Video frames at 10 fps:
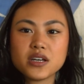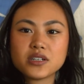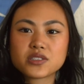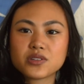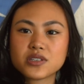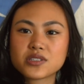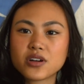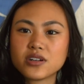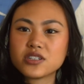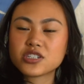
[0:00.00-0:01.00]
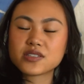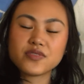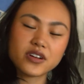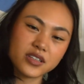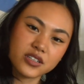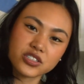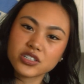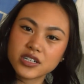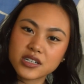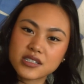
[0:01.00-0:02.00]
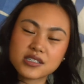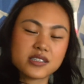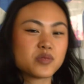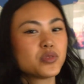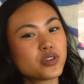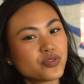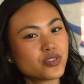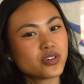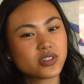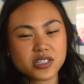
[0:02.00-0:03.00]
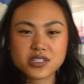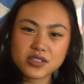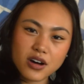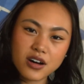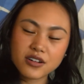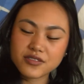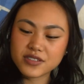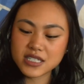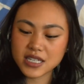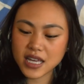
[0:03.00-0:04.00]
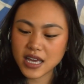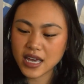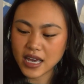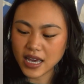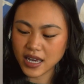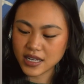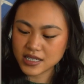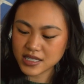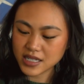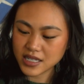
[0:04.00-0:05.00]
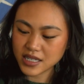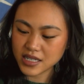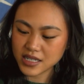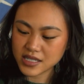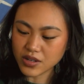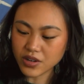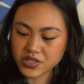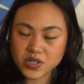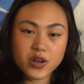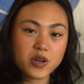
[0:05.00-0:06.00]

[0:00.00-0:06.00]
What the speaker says: So this yarn is just very luxurious, it's beautiful, it's soft, and it is also